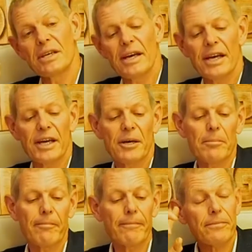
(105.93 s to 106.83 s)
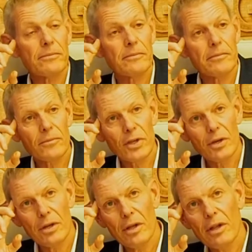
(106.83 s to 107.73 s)

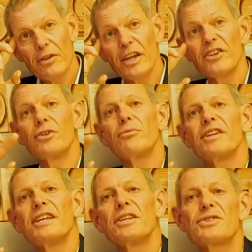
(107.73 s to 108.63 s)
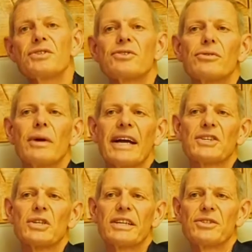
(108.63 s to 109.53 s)
that you need to
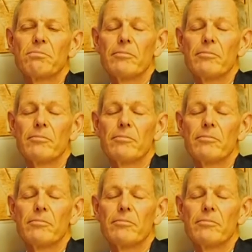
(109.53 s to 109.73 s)
actually